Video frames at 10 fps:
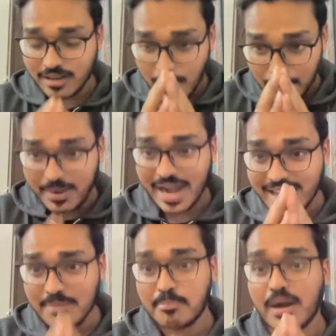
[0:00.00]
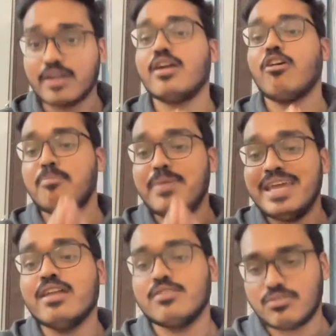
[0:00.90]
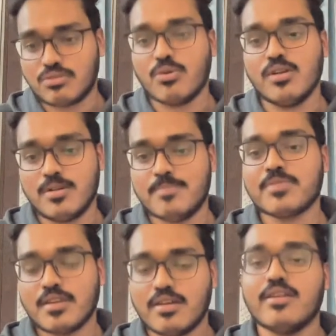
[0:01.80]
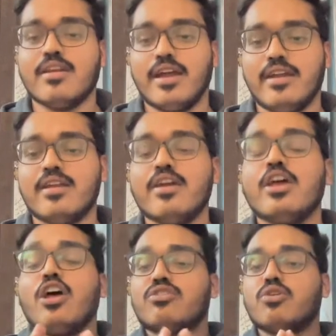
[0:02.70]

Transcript: Those are the bread and butter of being in this role, right?